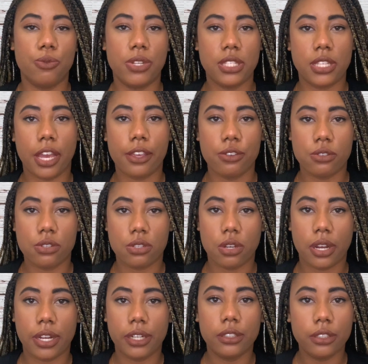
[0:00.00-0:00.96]
ones that you
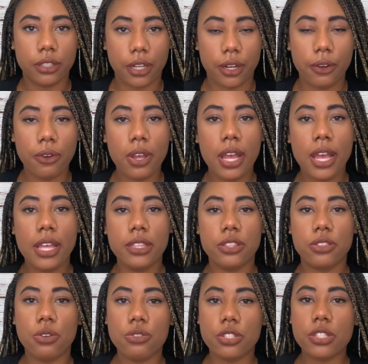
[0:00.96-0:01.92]
starred. No,
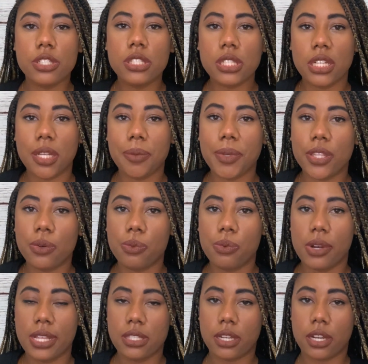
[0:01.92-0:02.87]
those are just going to be the
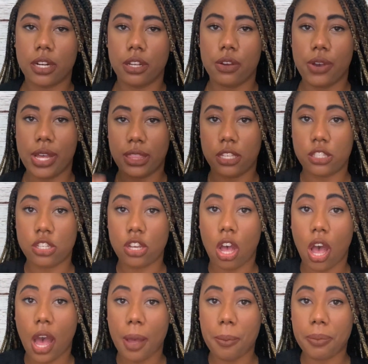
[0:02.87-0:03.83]
ones that are going to go at the
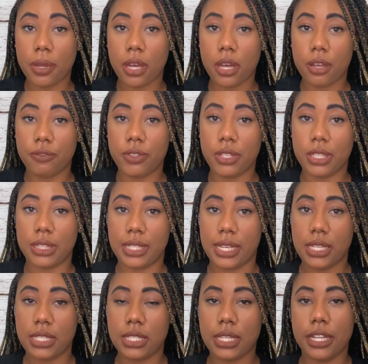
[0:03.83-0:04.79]
top of the
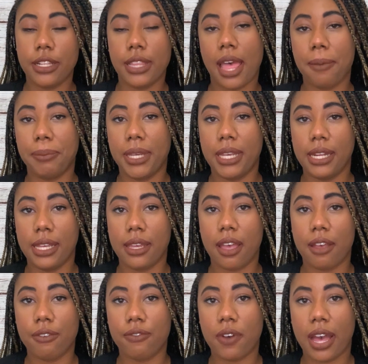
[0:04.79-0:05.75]
list in that
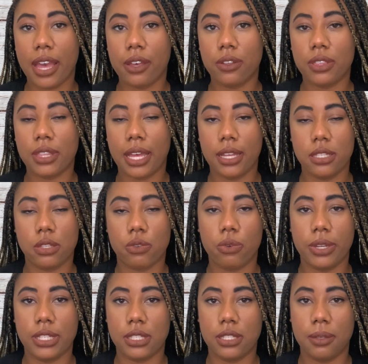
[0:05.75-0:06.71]
PDF file that is
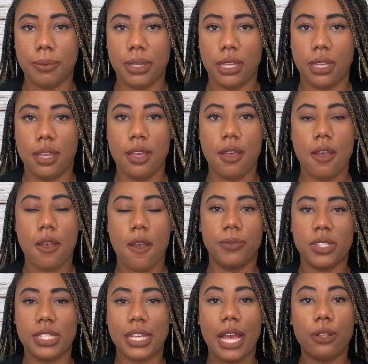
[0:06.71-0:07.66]
going to be
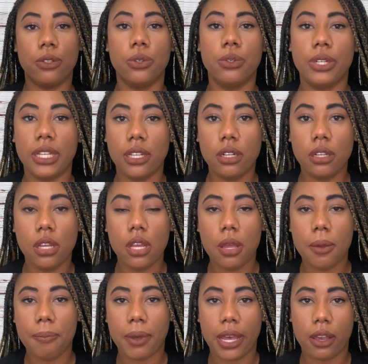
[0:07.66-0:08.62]
downloaded
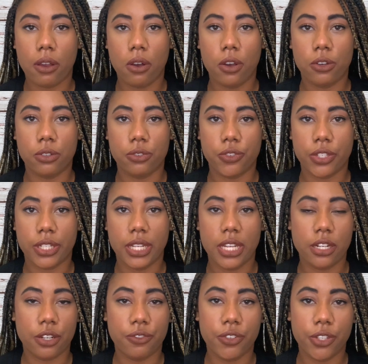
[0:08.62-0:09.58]
by all of your
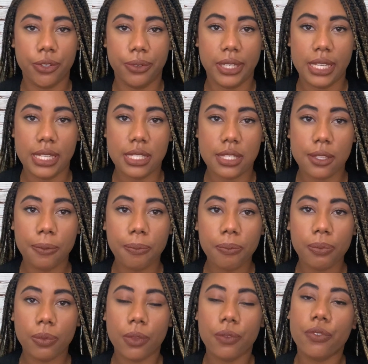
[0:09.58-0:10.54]
interviewees
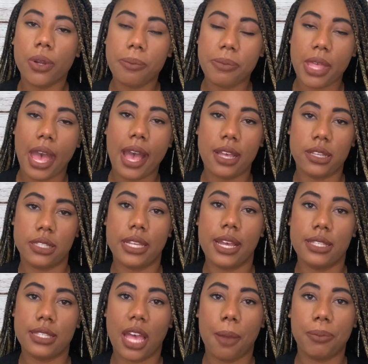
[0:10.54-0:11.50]
from the
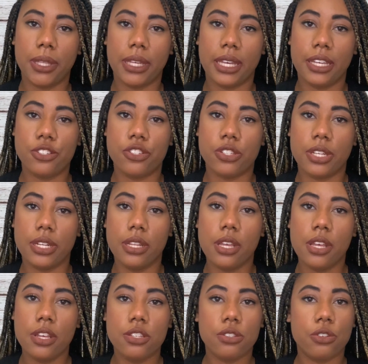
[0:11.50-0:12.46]
AADSAS application.
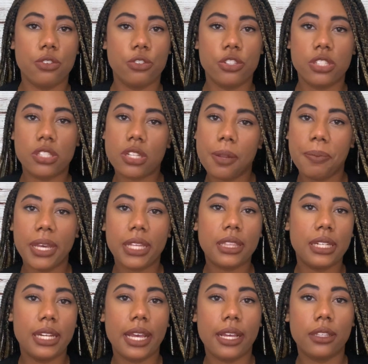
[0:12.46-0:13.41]
So you're just going to pick
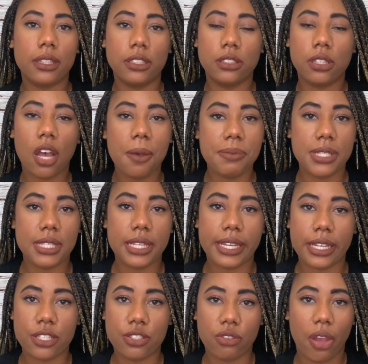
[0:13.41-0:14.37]
the top
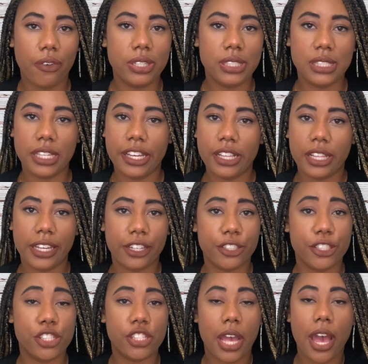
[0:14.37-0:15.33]
6. So I would say like
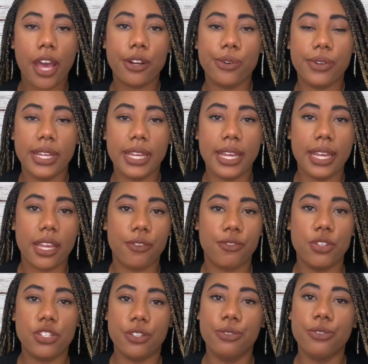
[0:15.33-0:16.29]
your shadowing, if
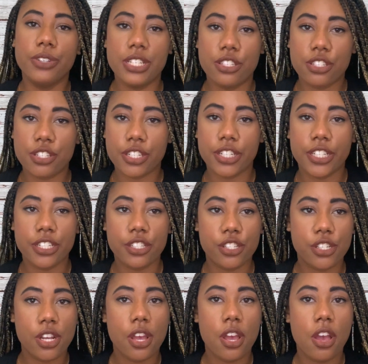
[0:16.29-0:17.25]
you did
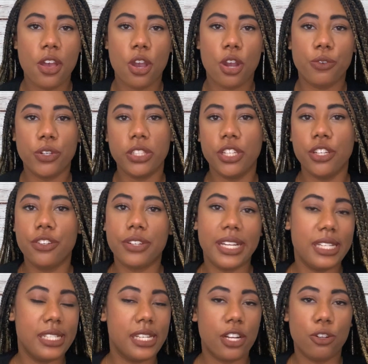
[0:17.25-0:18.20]
research, a really
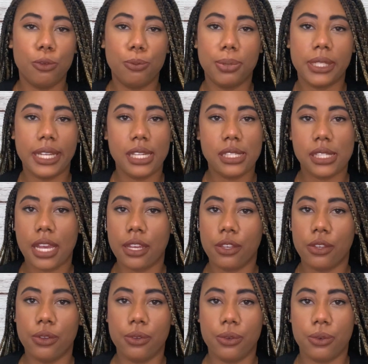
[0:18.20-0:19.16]
great dental place that
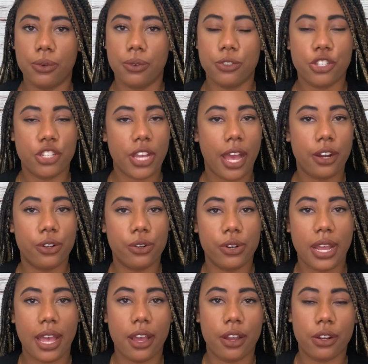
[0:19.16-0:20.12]
you
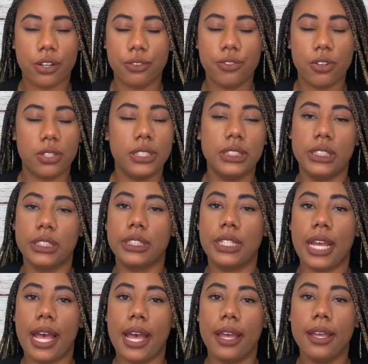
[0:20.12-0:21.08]
shadowed at or
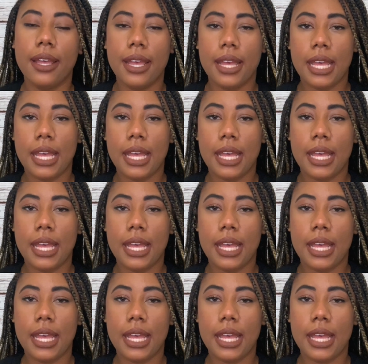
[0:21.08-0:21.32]
volunteered at.